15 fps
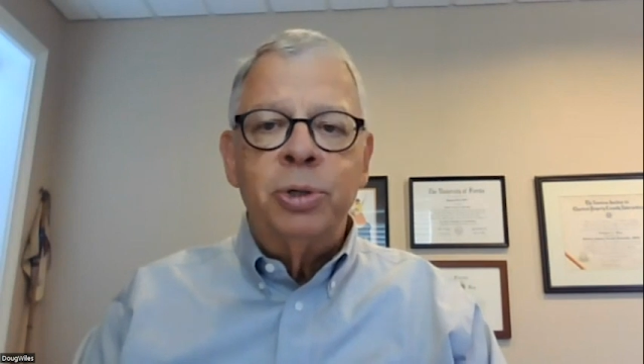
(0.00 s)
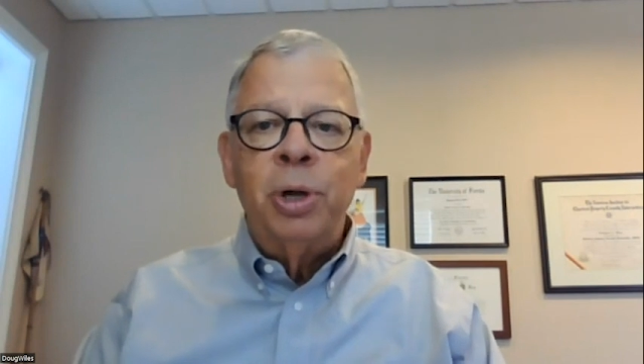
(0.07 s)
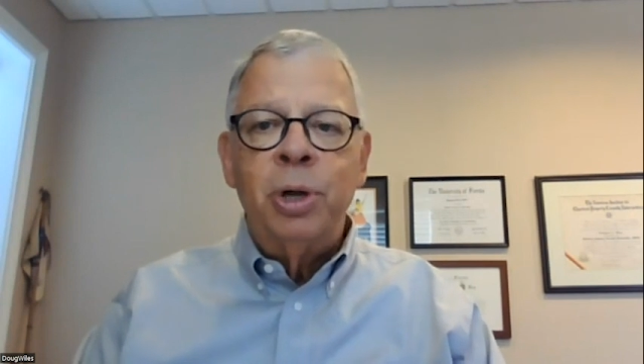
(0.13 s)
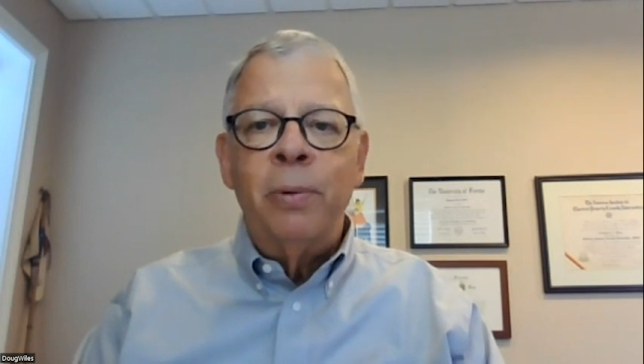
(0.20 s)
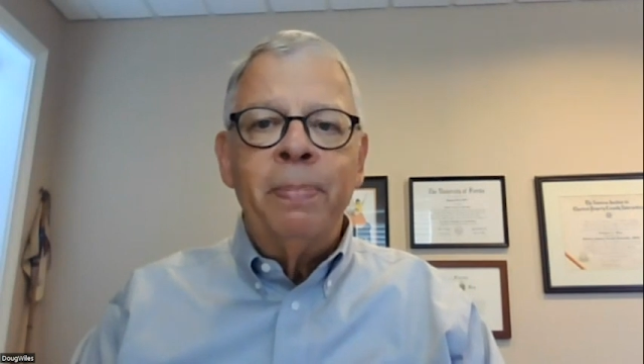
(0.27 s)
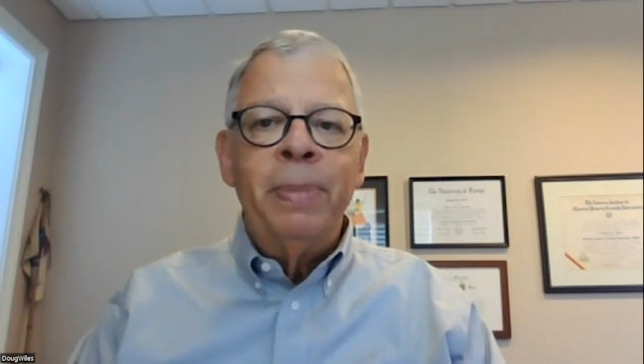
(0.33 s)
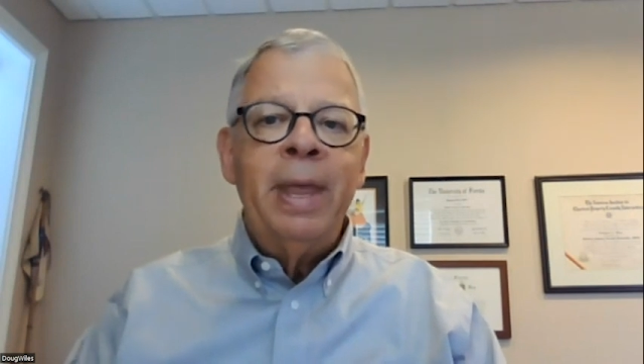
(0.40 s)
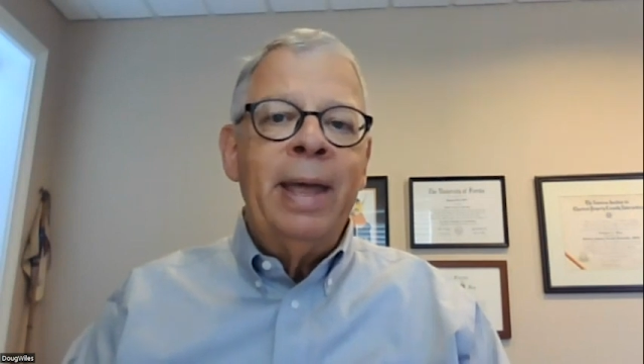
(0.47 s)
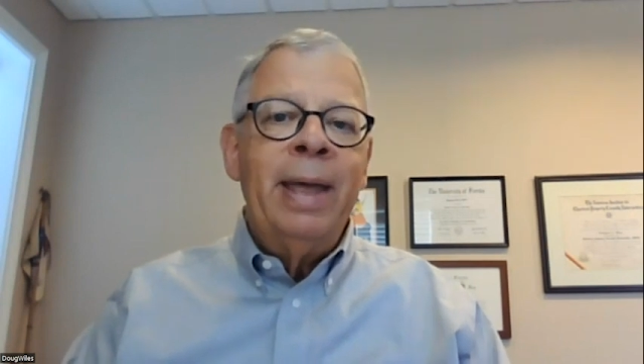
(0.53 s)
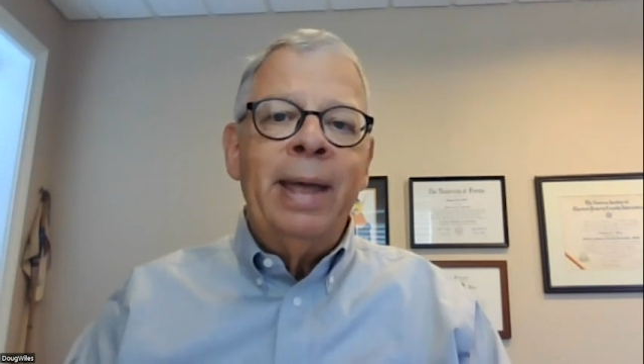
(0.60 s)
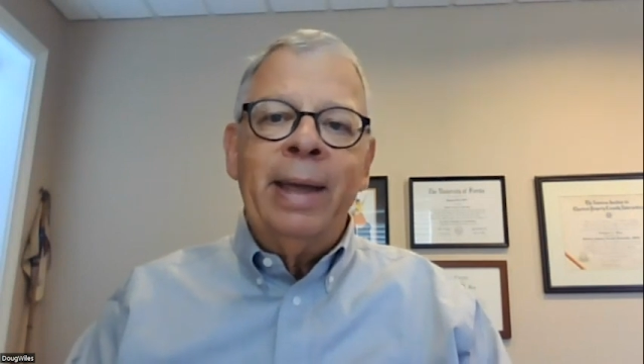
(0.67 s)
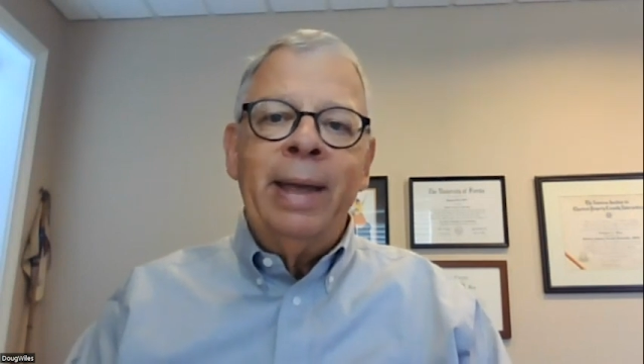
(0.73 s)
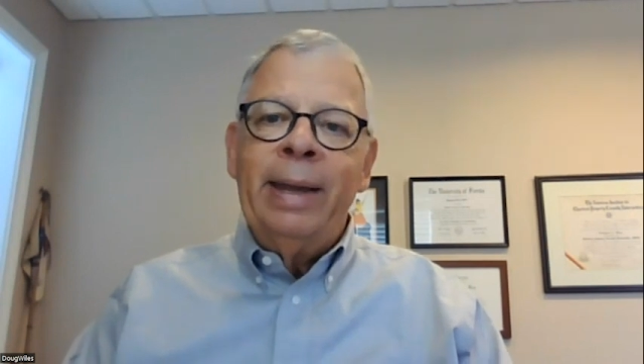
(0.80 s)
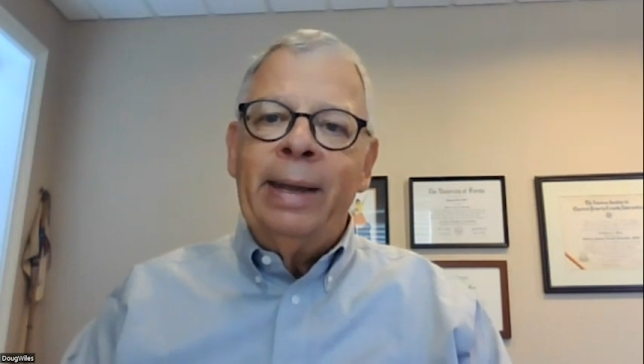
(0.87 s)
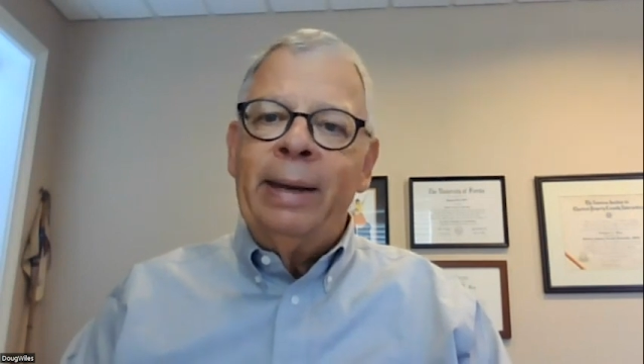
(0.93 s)
So
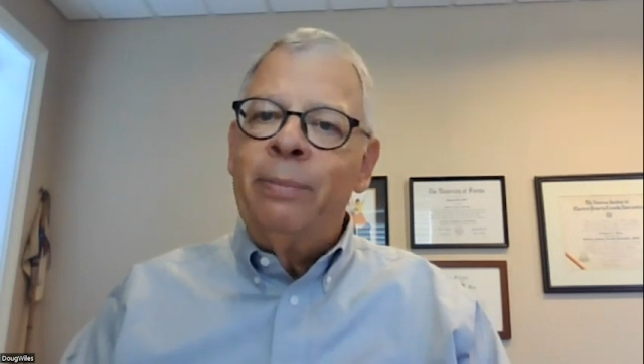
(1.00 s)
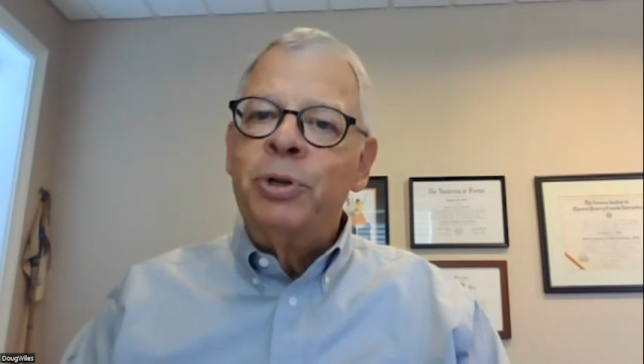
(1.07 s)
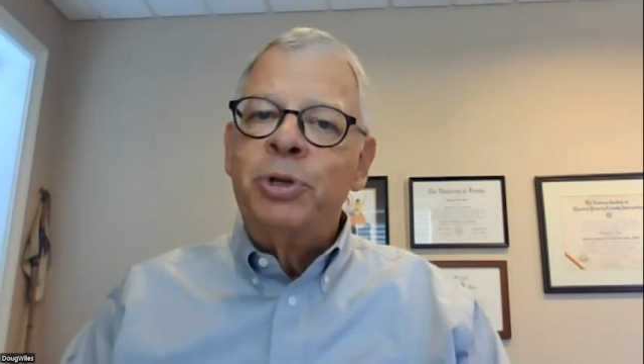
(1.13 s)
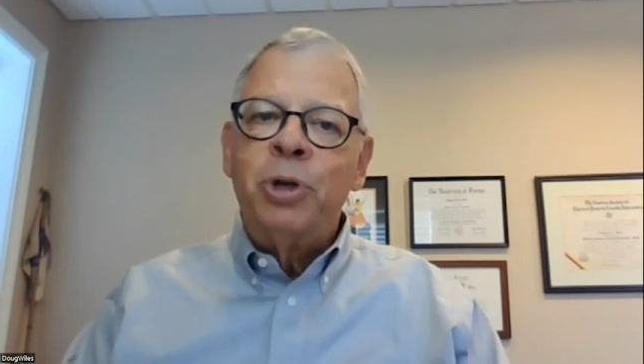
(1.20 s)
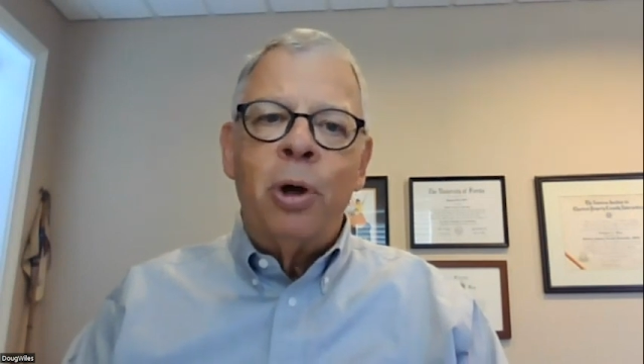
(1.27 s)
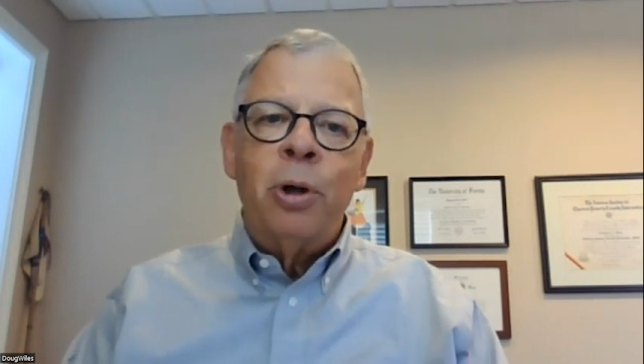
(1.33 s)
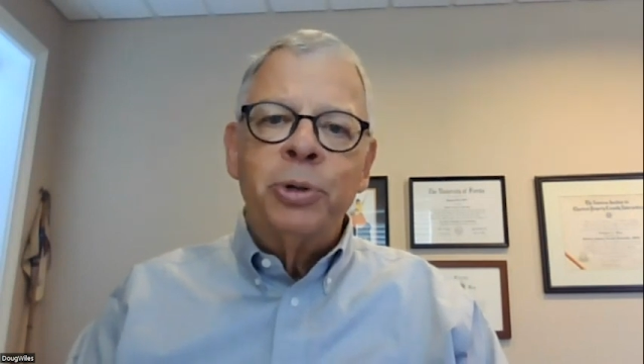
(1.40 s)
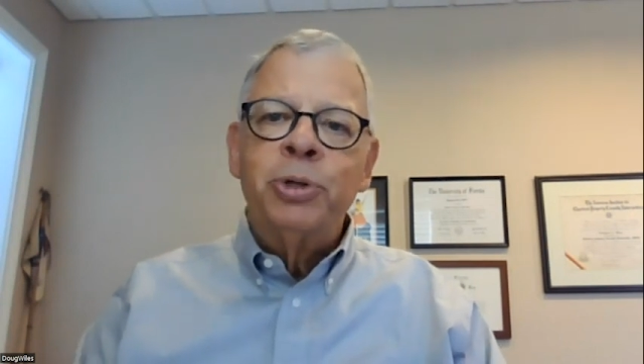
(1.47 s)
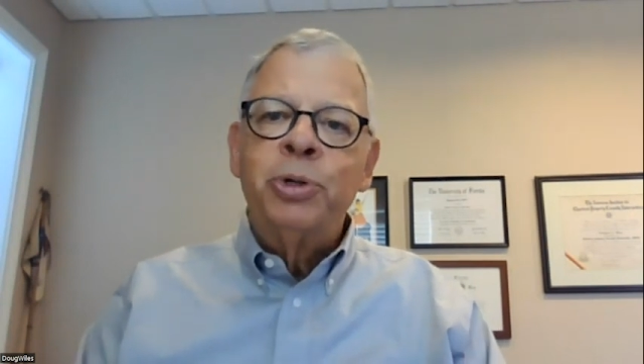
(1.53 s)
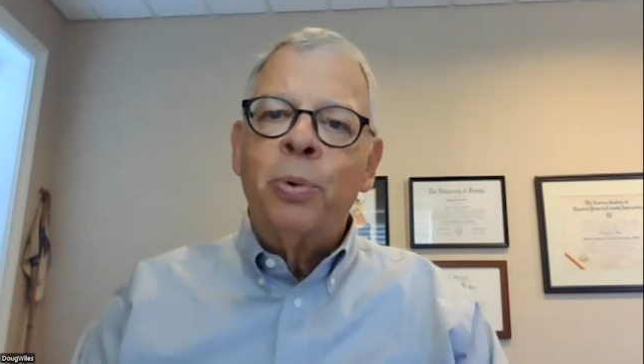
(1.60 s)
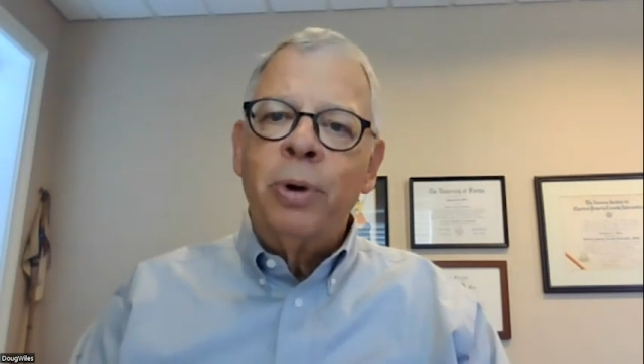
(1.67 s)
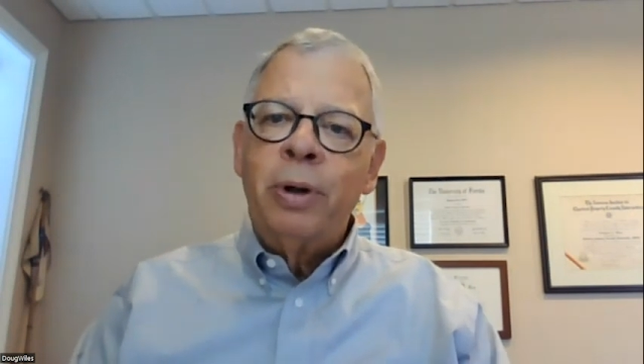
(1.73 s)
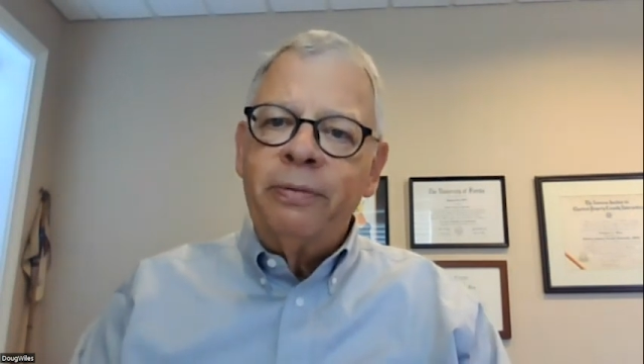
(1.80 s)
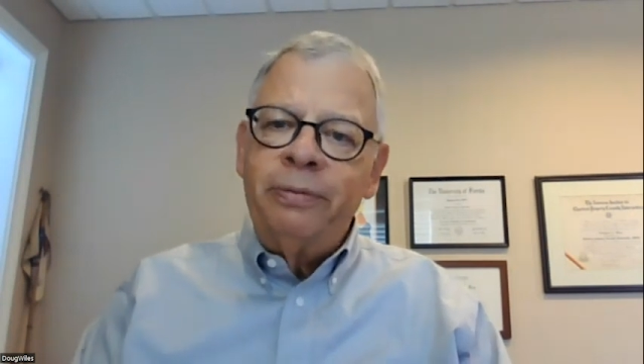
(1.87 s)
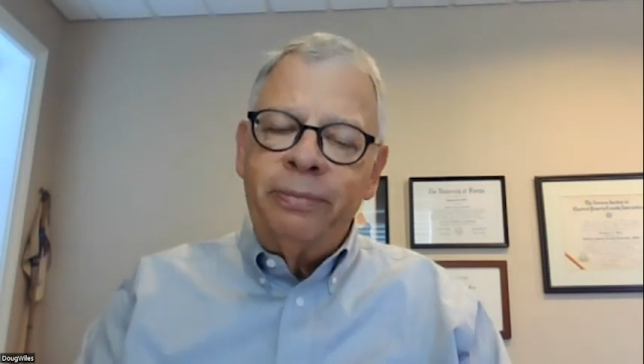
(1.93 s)
it was all
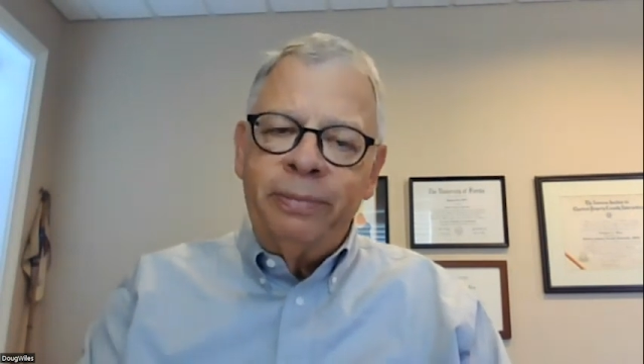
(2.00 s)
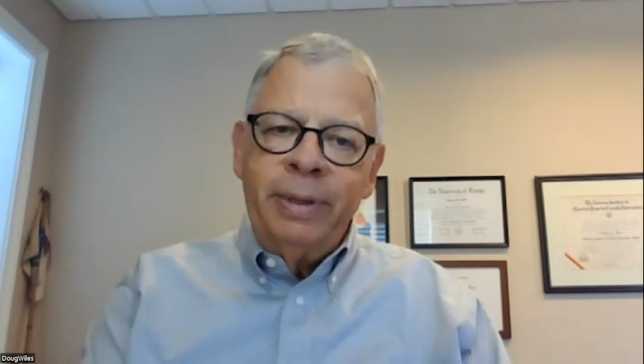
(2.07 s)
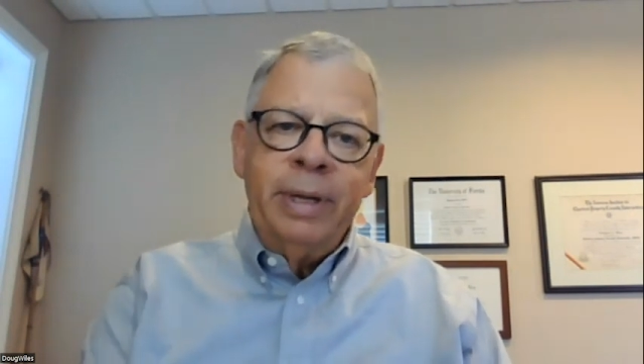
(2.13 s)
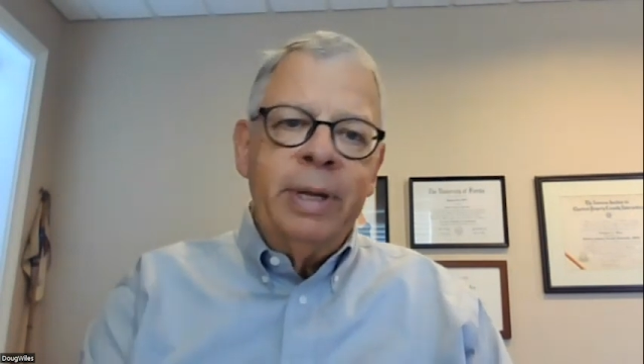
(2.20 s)
sort of,